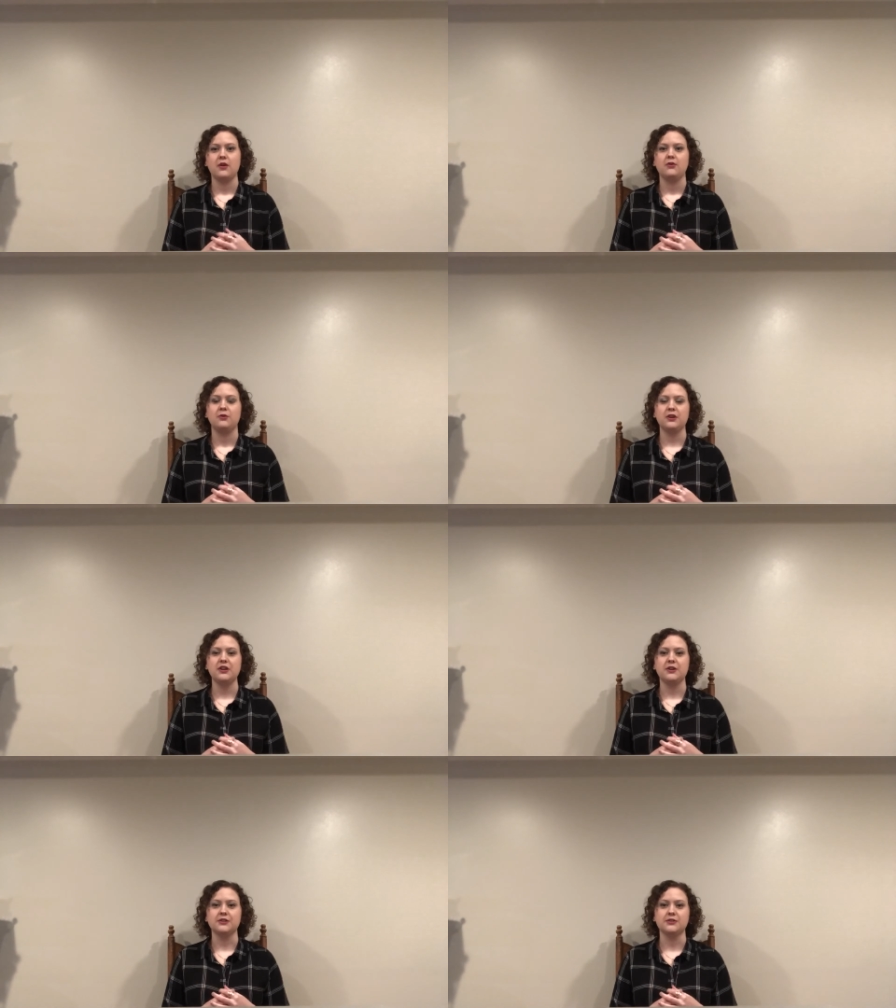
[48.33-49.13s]
for
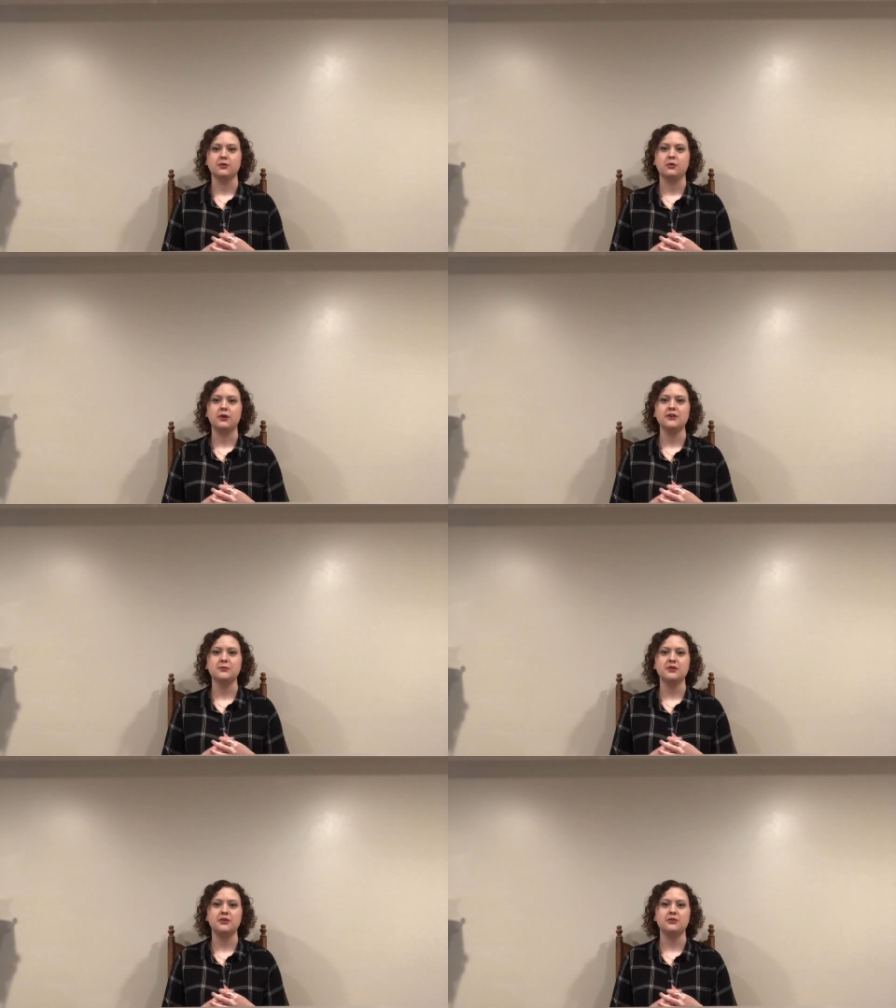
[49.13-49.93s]
years, queer has
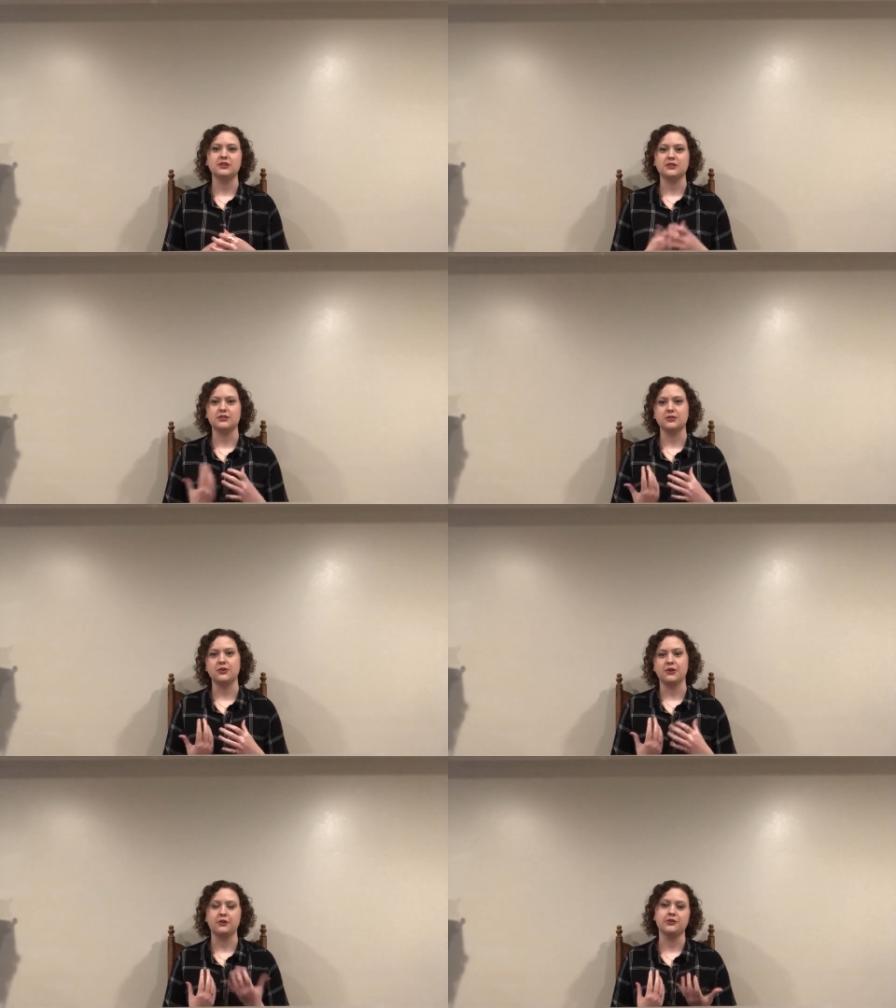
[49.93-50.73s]
been used as a slur
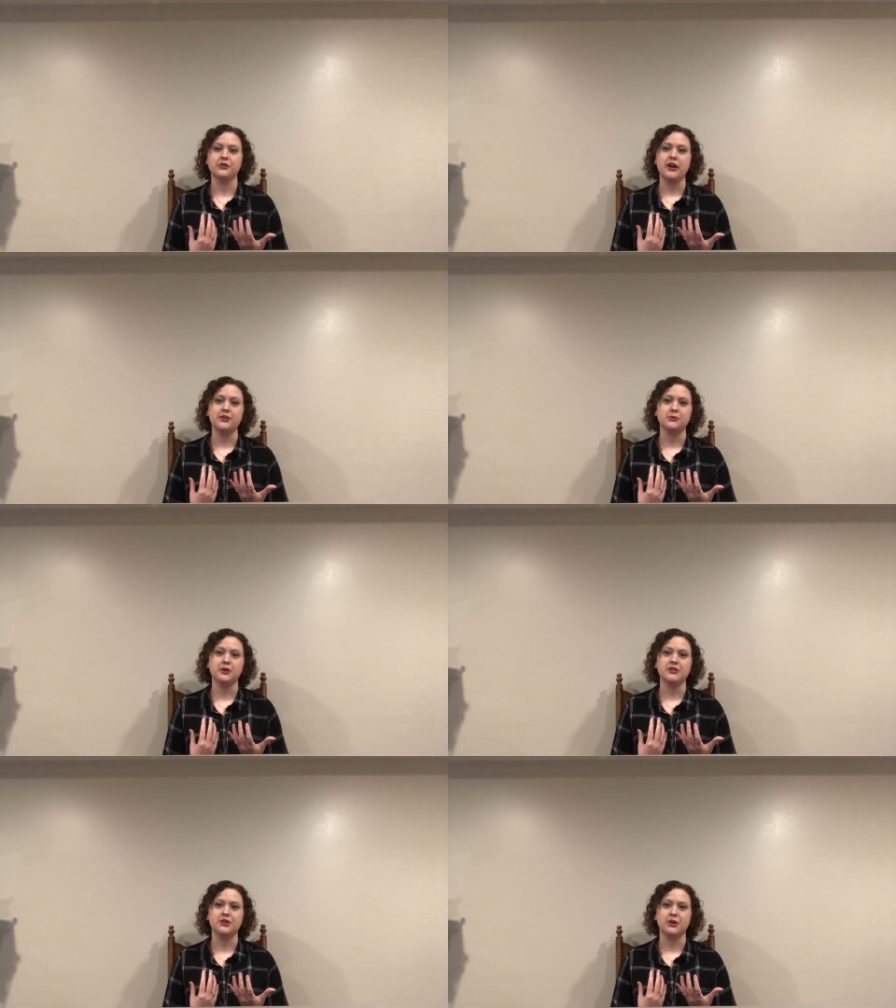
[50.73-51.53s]
or a
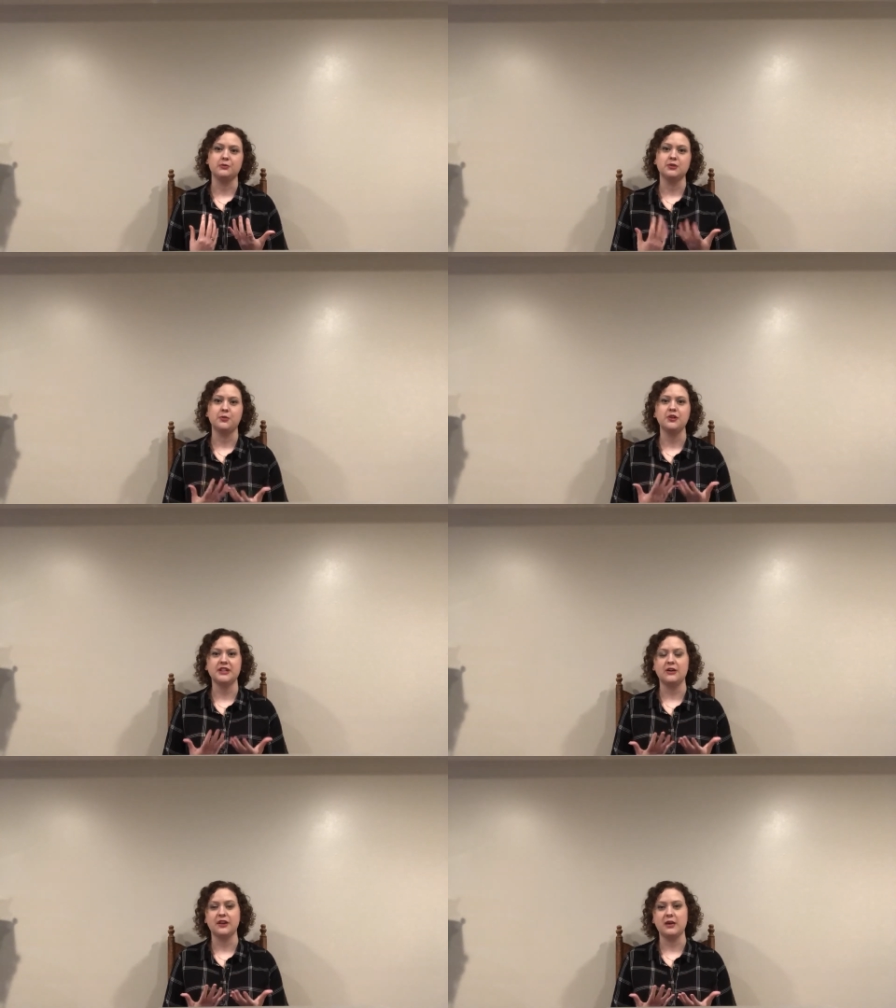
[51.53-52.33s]
derogatory term to put
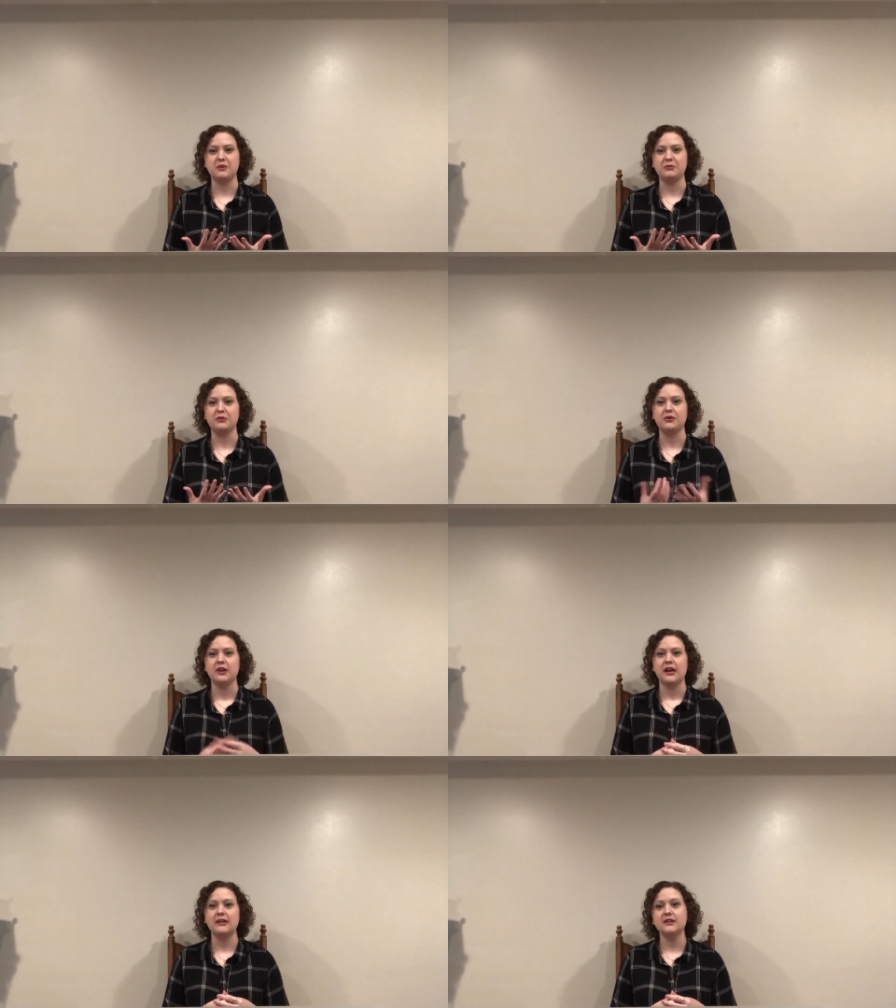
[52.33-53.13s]
down gay people,
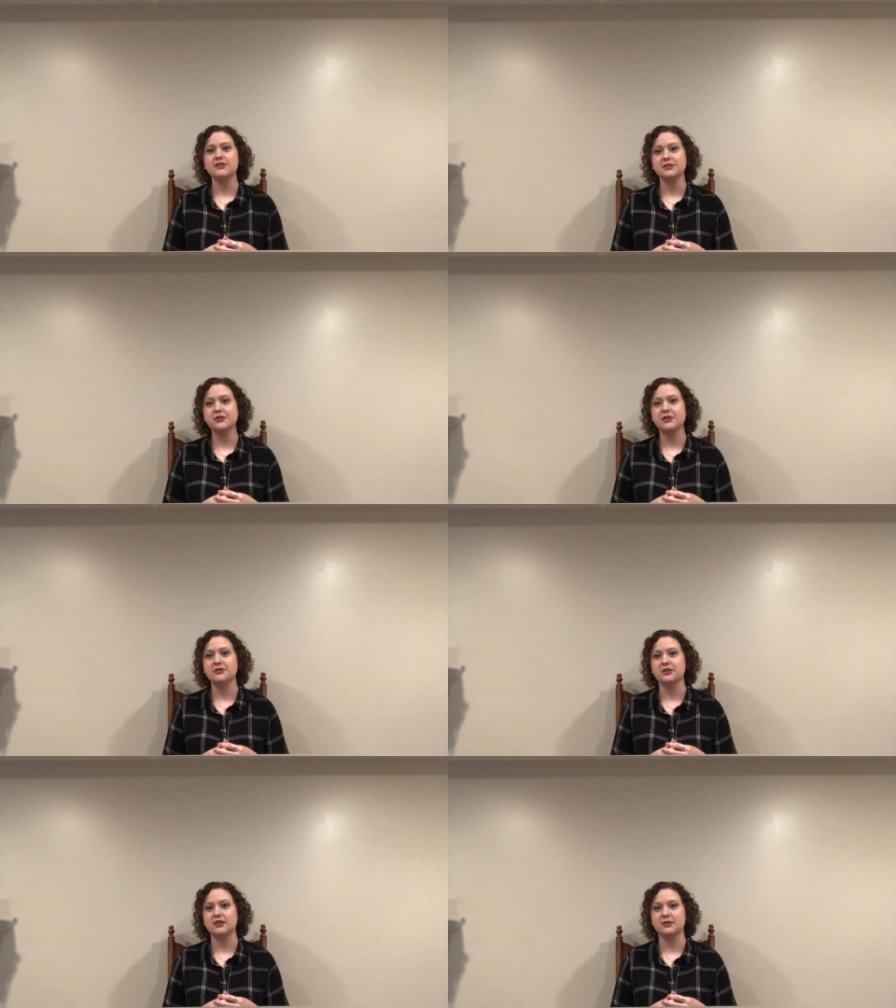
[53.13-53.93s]
and it is still used
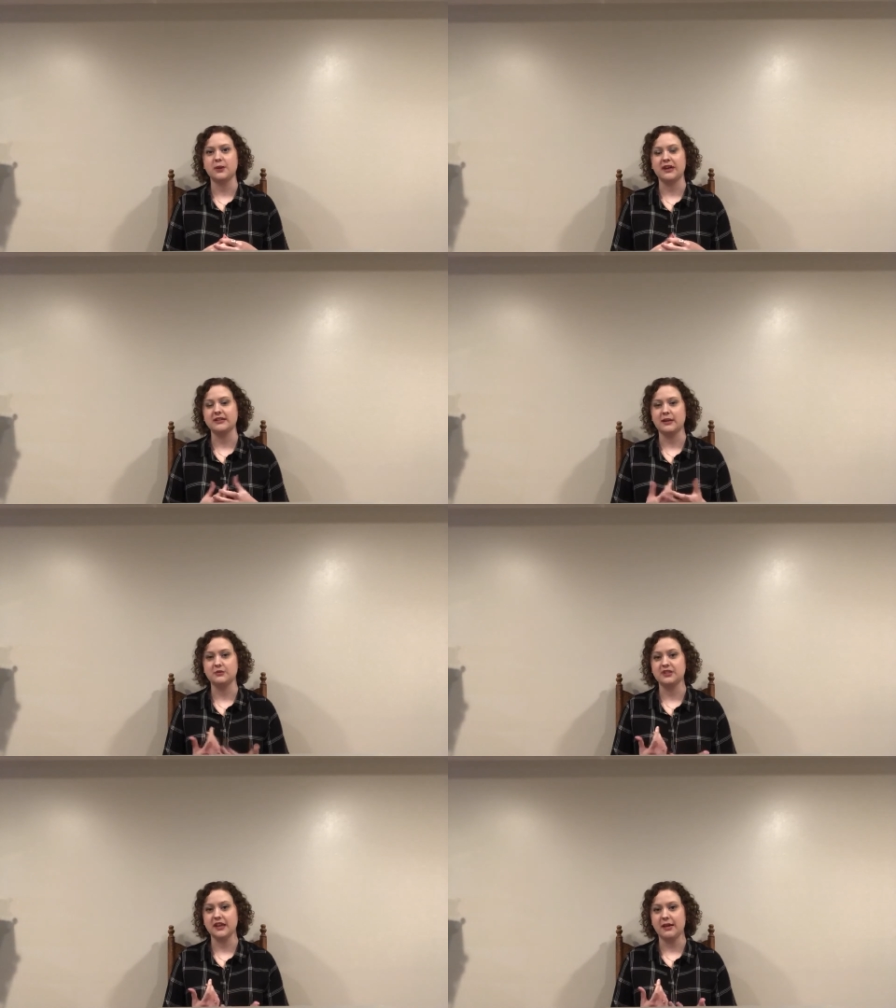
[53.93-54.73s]
in this way at times
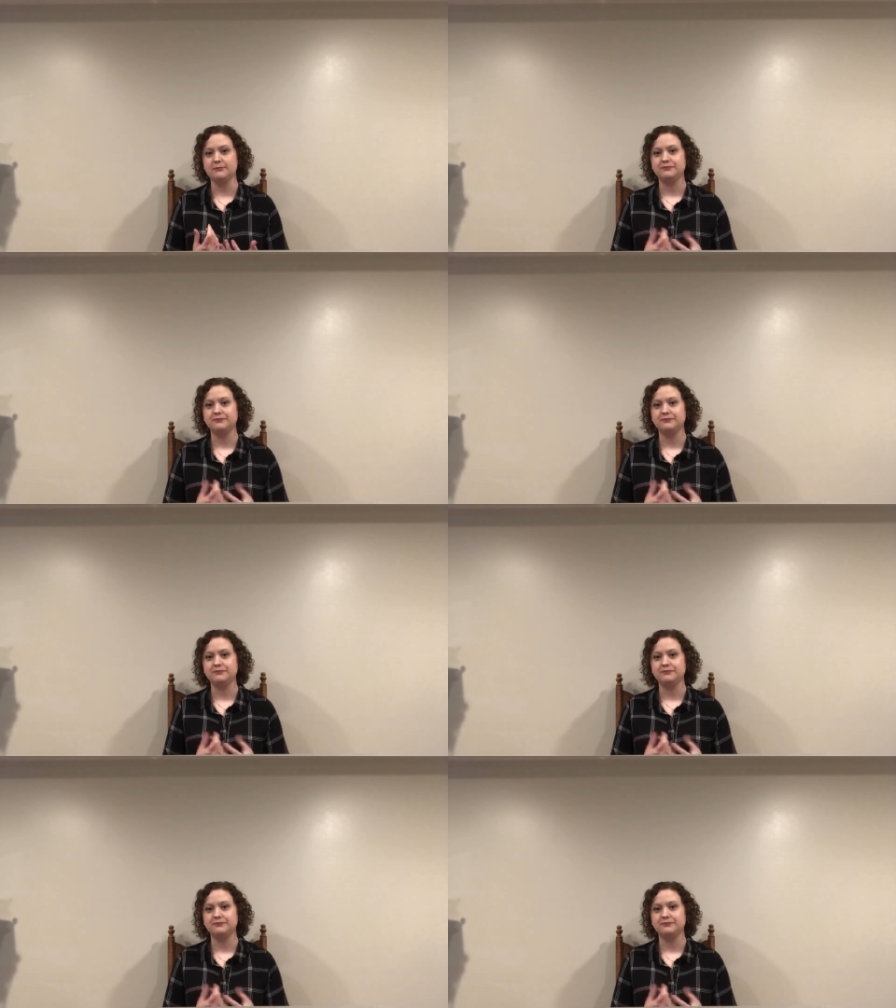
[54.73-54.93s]
today.